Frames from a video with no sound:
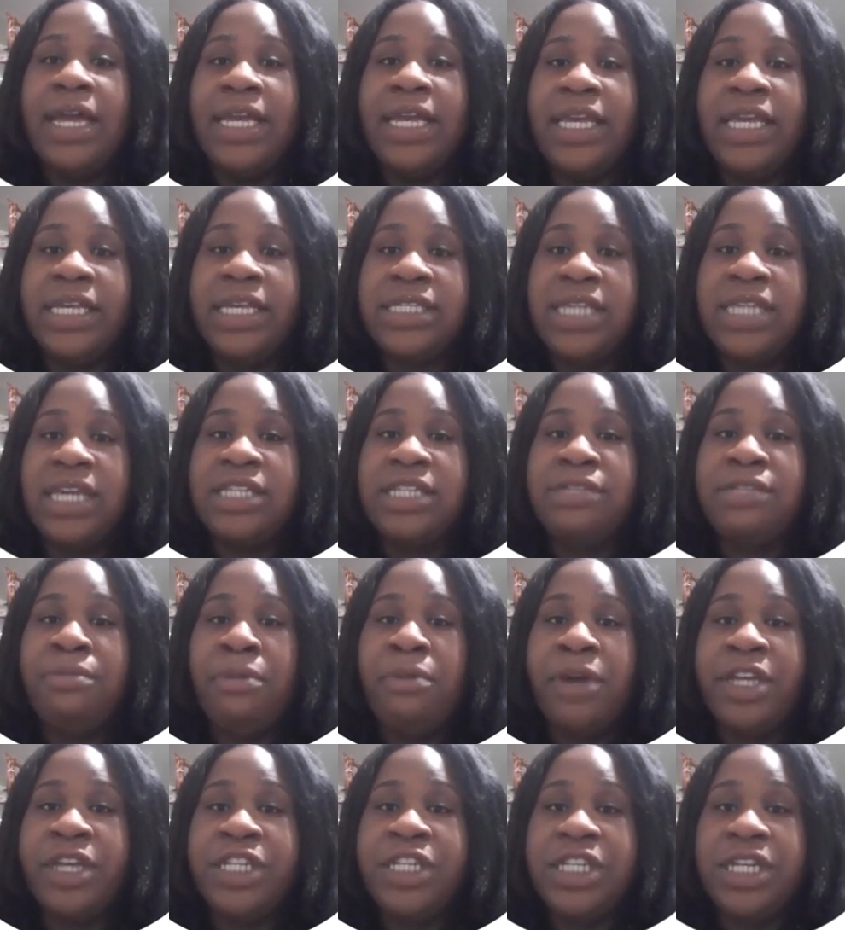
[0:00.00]
Its
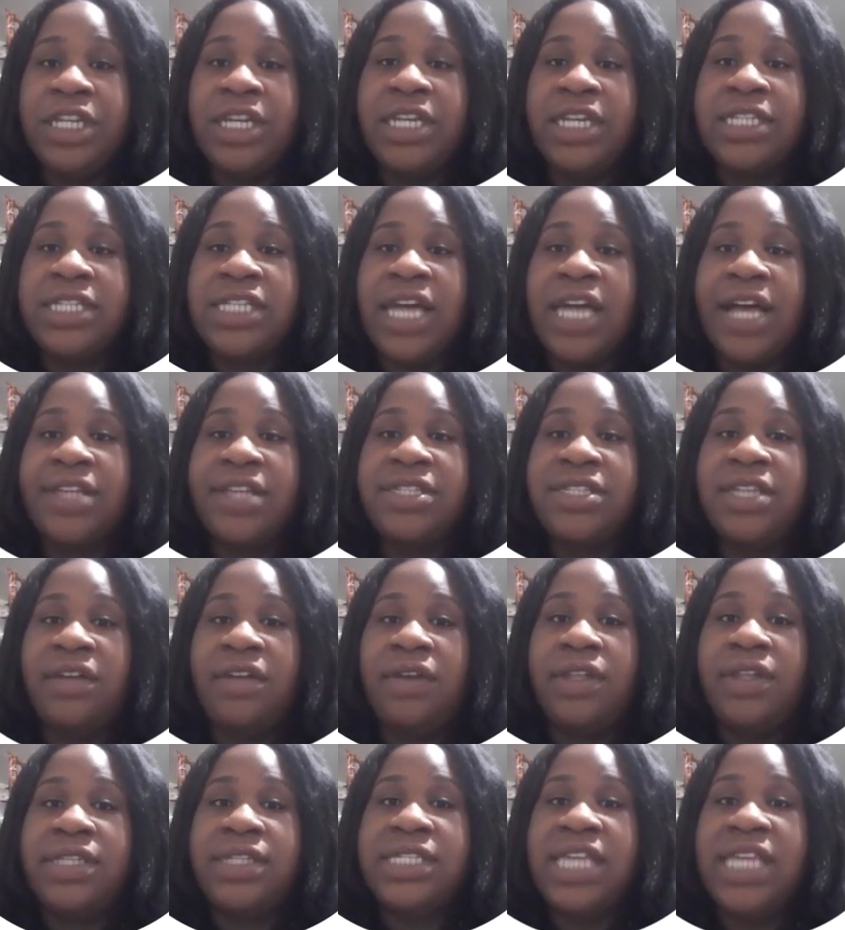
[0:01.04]
expression is also
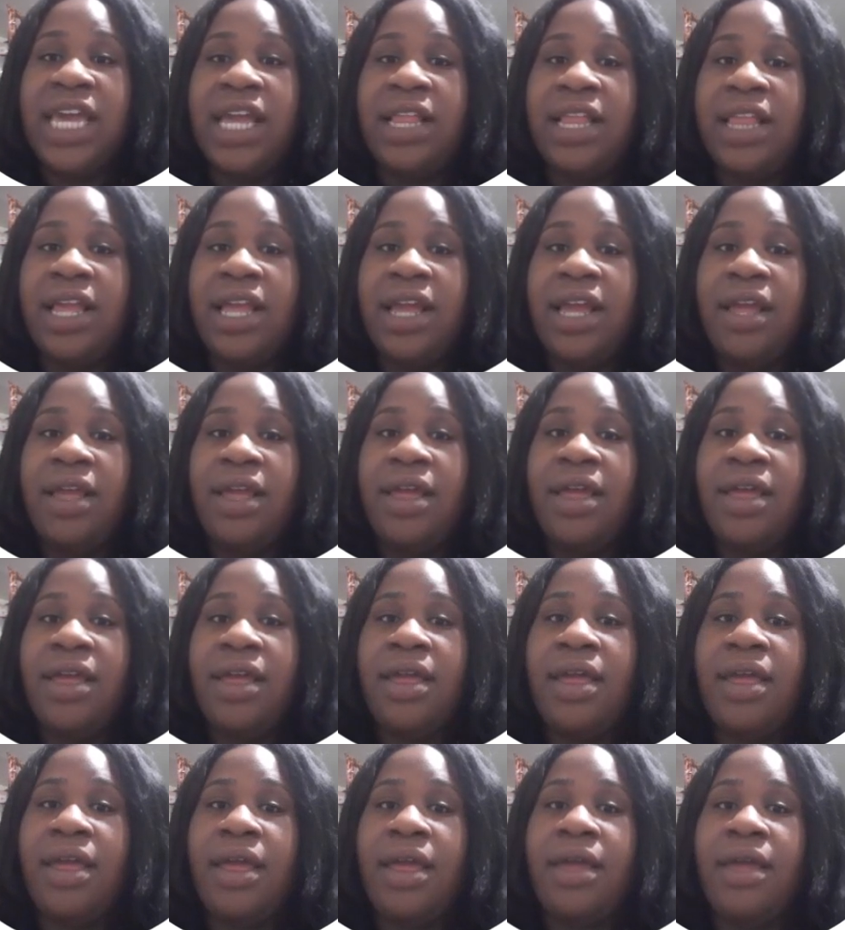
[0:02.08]
detected
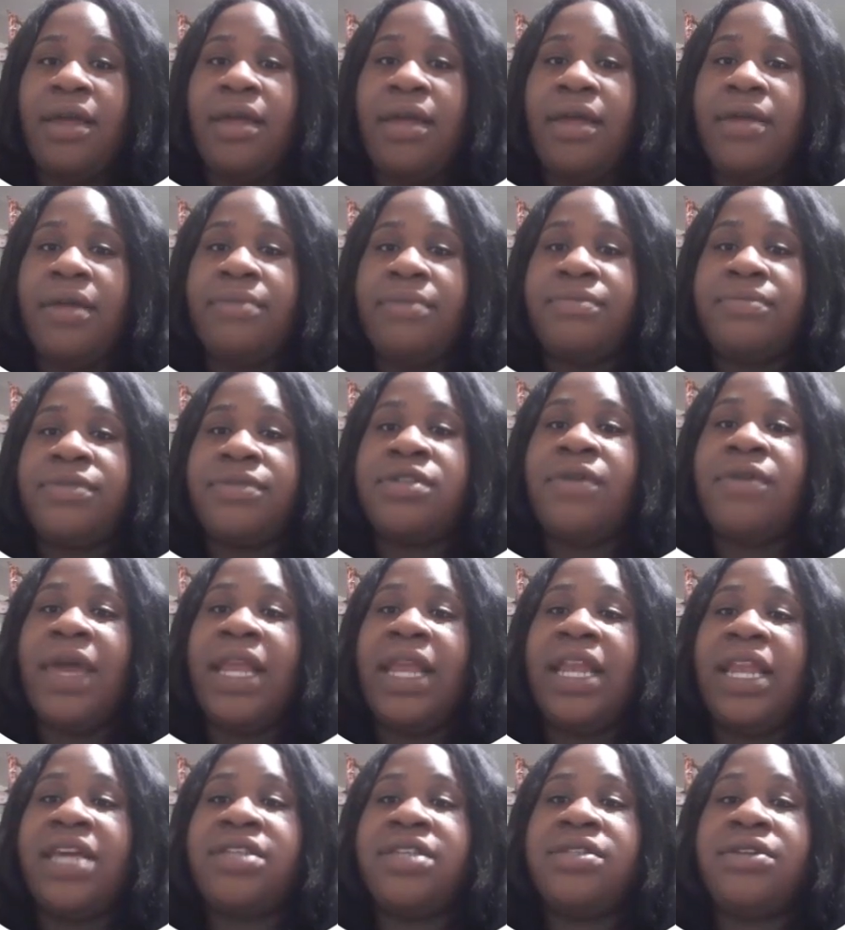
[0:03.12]
to a
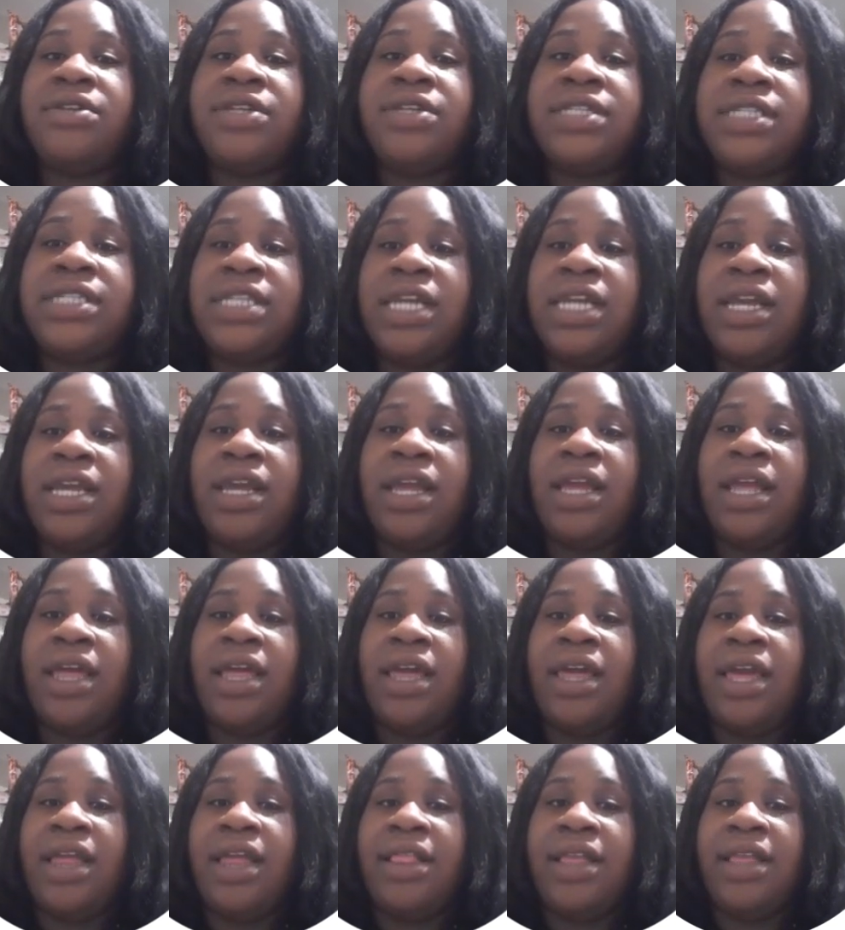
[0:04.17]
lesser extent
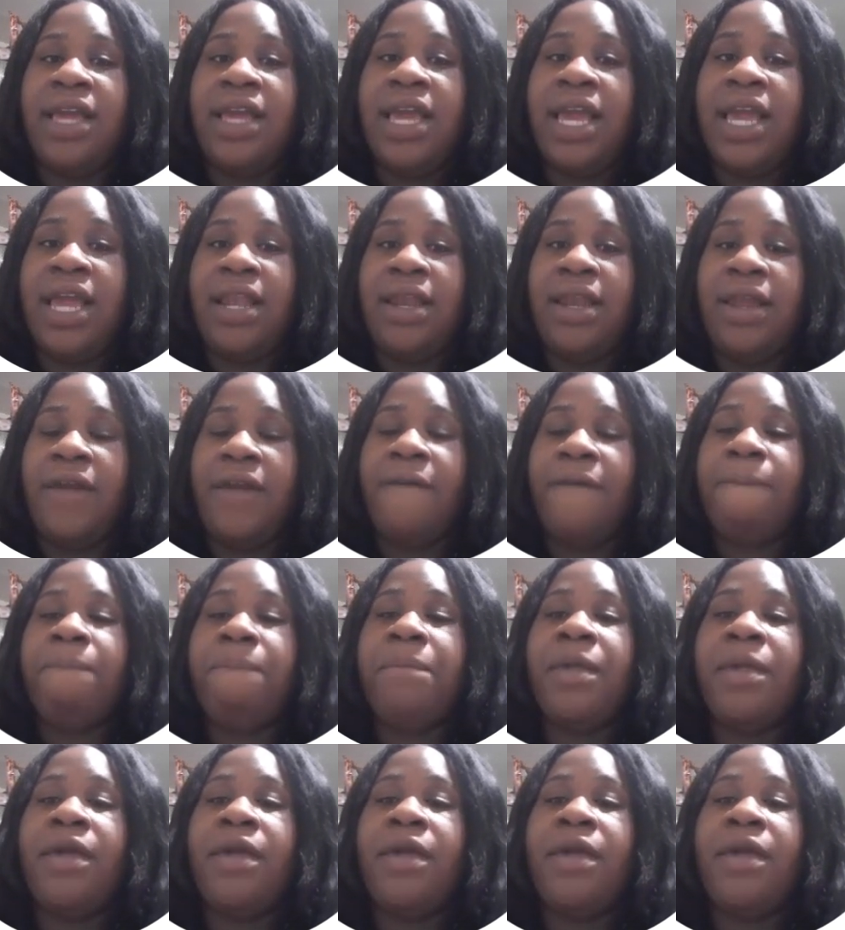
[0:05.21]
in the kidney.